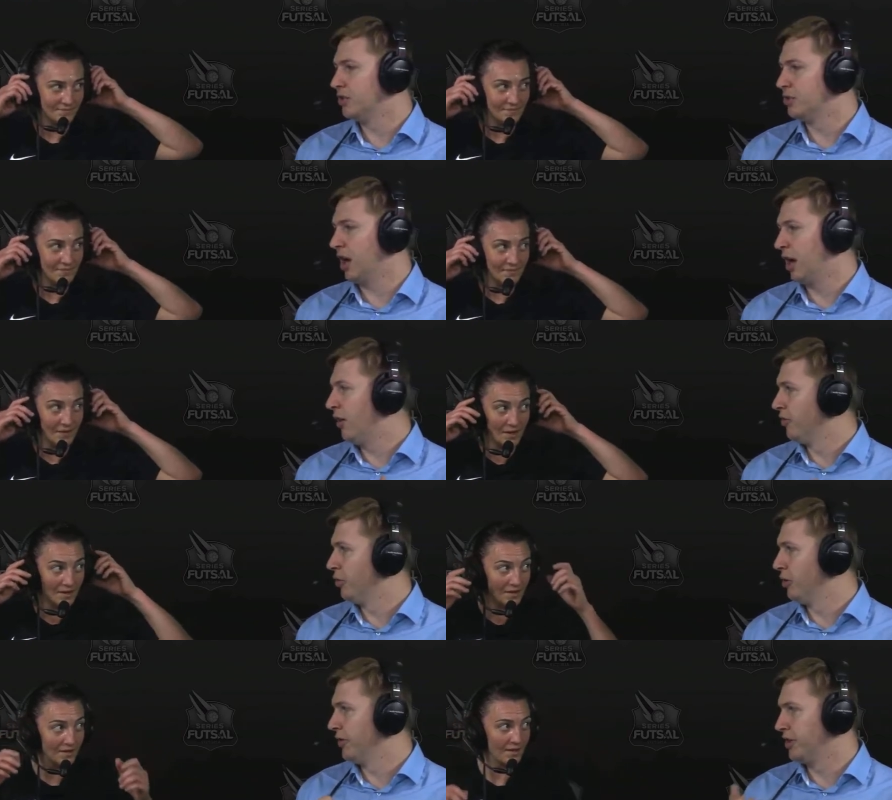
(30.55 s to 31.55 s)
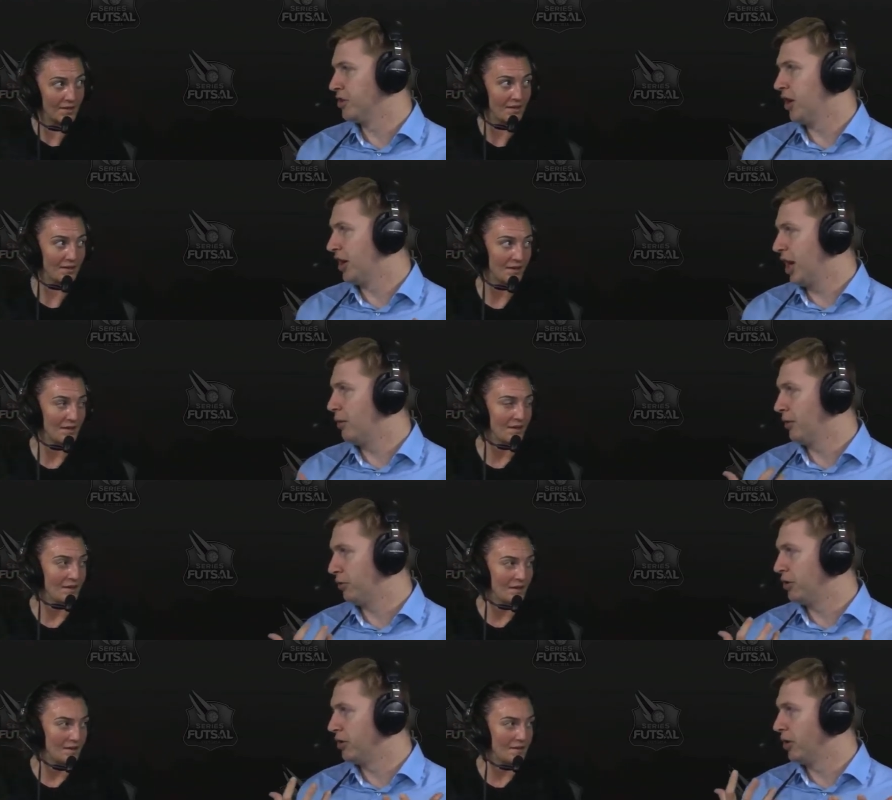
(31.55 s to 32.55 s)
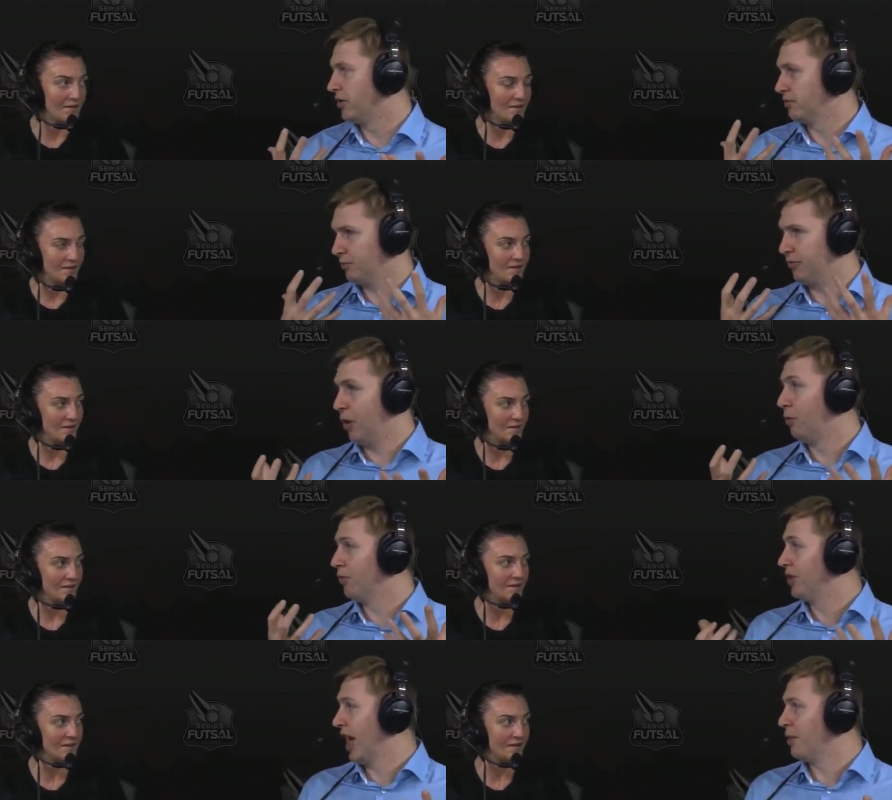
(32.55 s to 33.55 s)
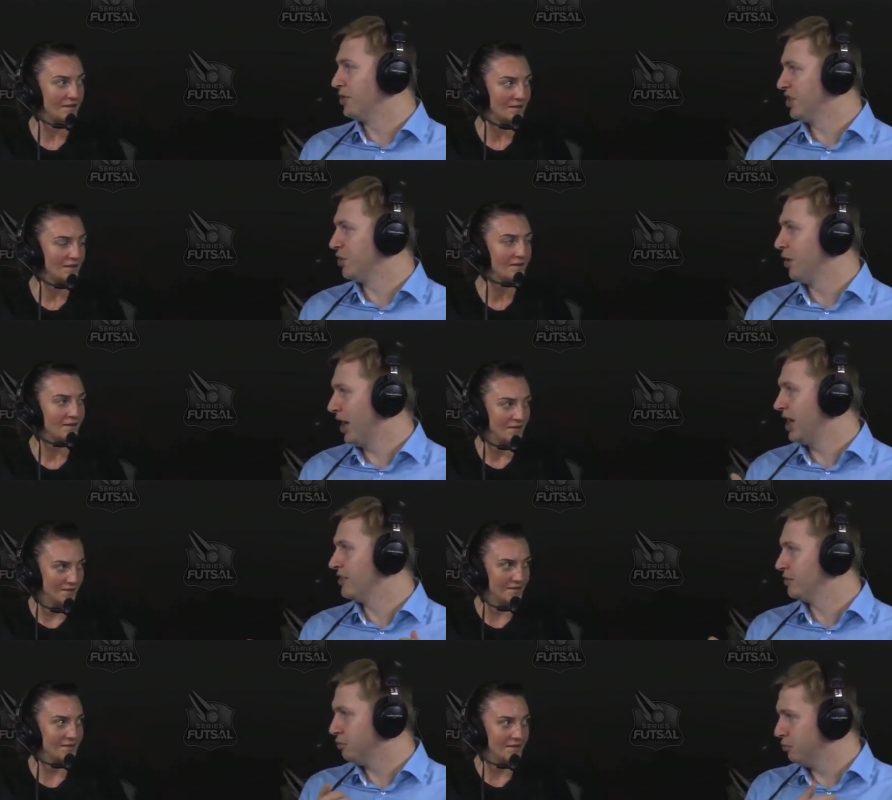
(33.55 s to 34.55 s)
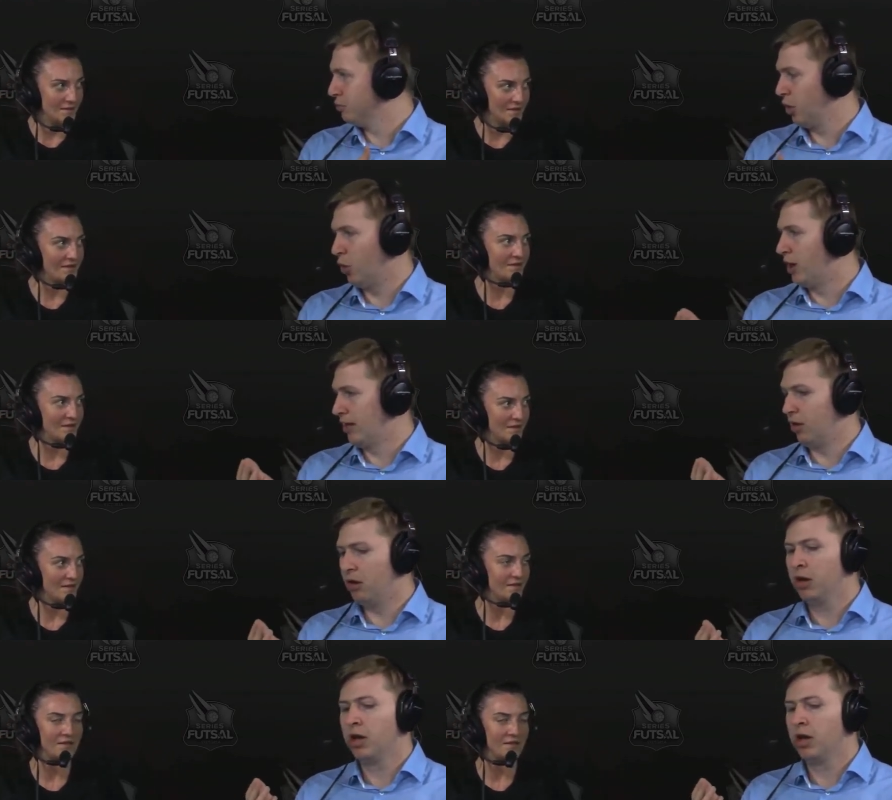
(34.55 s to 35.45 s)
Speaker 1: looked uncomfortable in the entire game. I thought you guys felt the game was in your hands all day long.